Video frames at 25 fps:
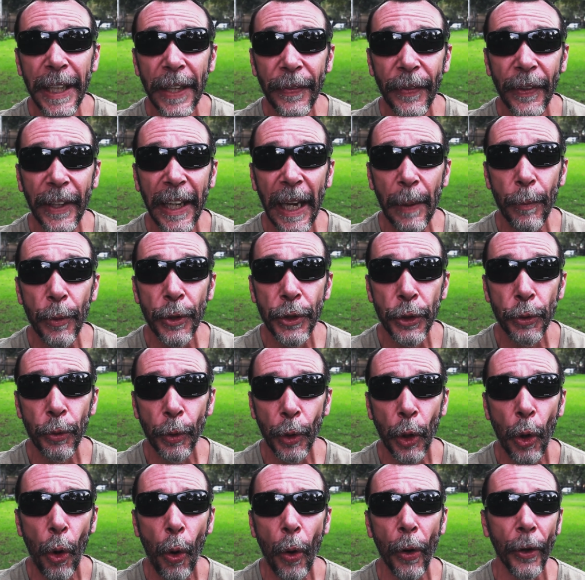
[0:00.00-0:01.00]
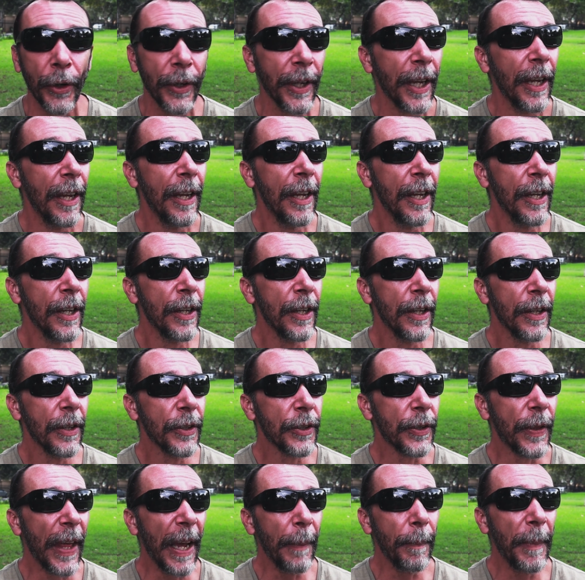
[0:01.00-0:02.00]
get the camera to record.
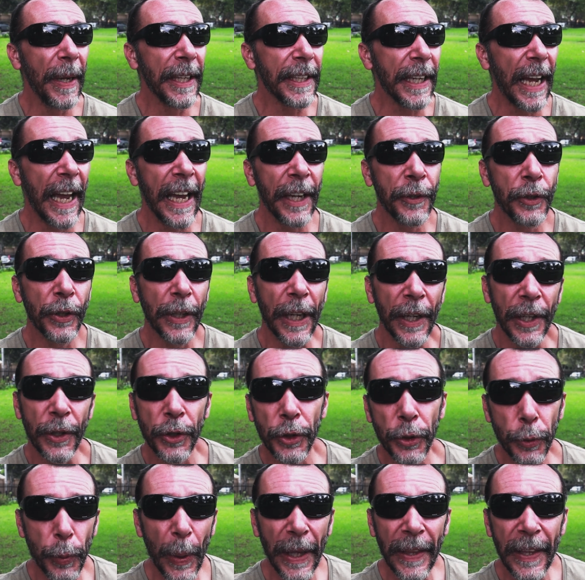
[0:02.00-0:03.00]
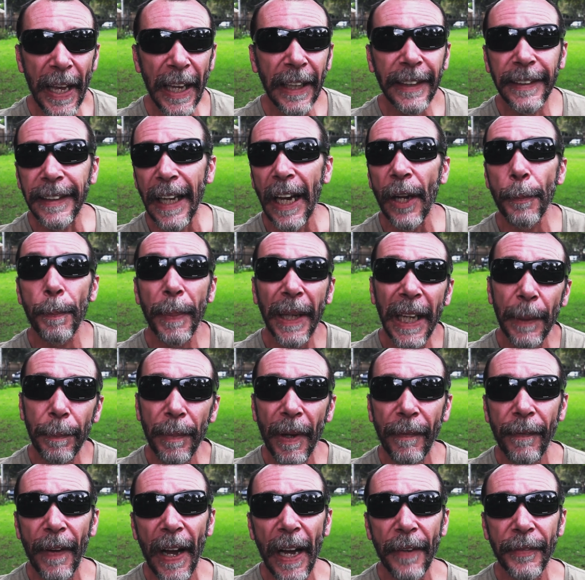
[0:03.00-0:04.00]
So that meant I had to kind of swing that down, pick up
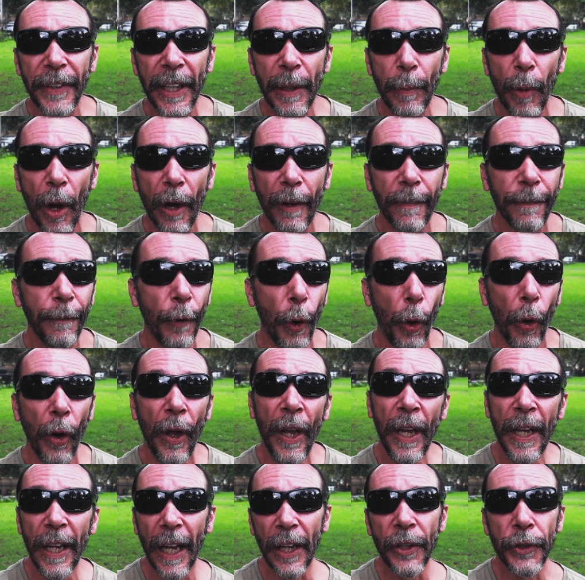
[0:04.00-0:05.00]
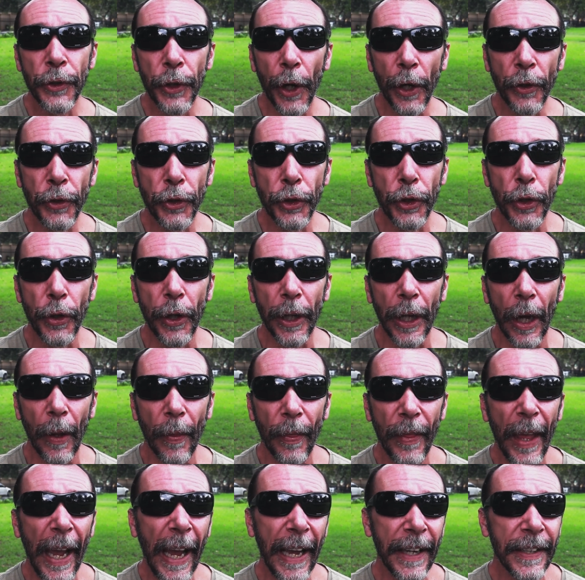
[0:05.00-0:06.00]
my 5D Mark IV and start shooting on
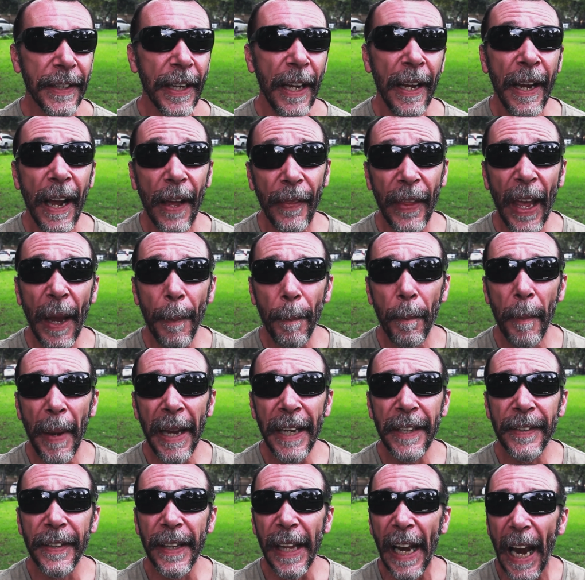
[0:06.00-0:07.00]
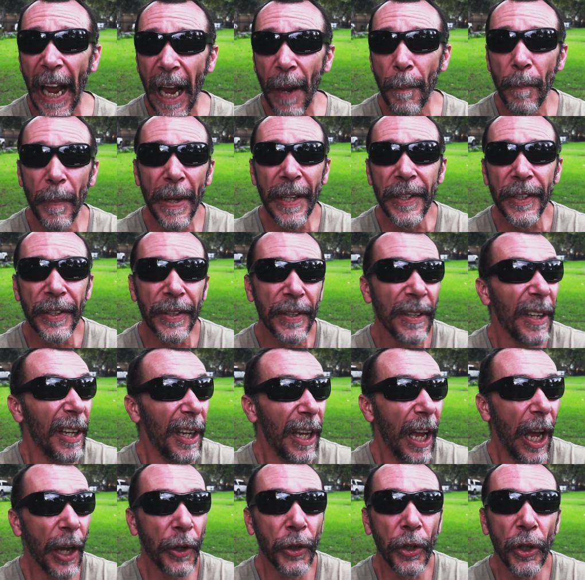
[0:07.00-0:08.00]
that. And that meant that I missed
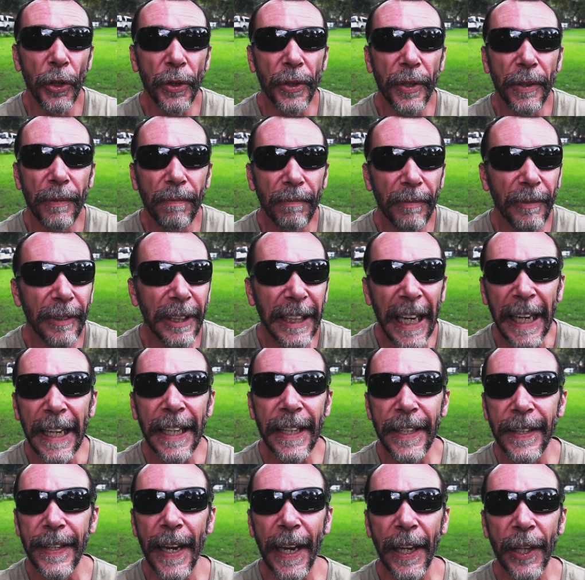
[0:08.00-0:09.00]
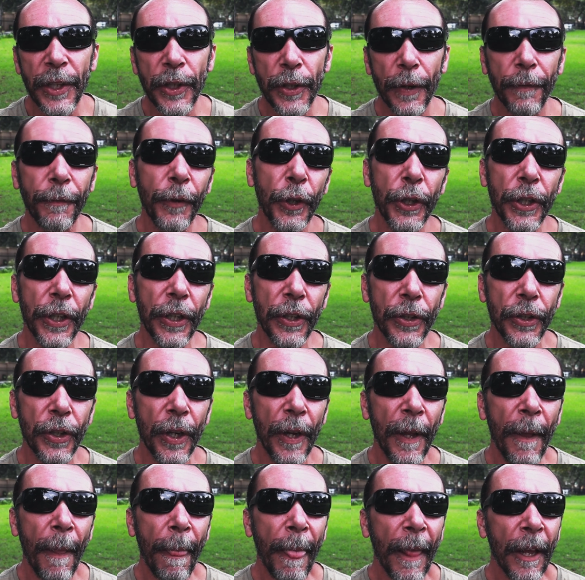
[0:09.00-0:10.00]
a good 10 seconds of footage.
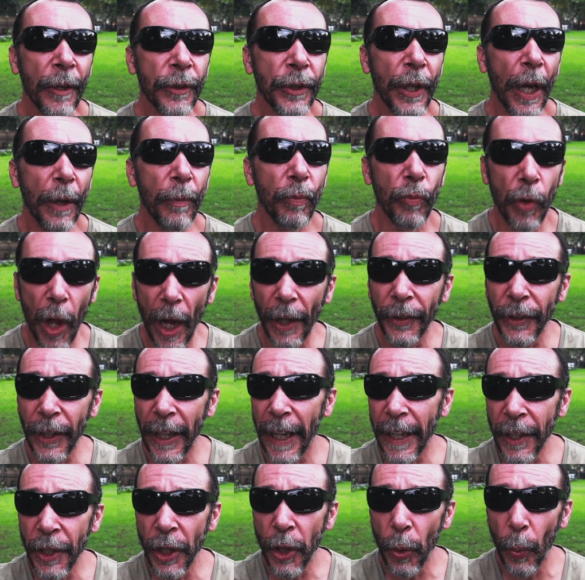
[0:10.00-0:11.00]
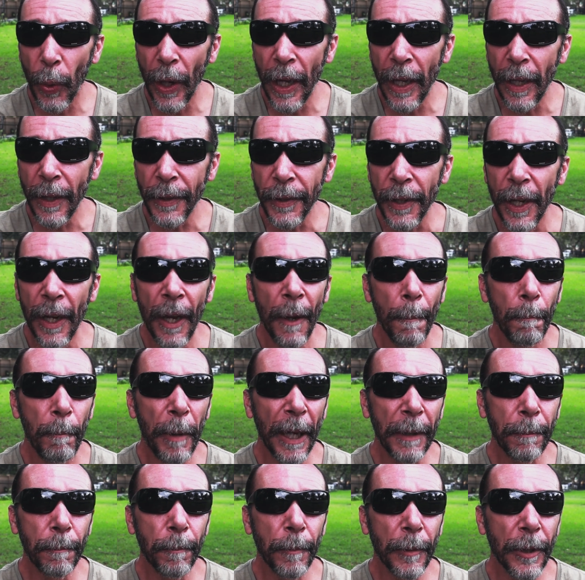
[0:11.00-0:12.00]
So not the end of the world, but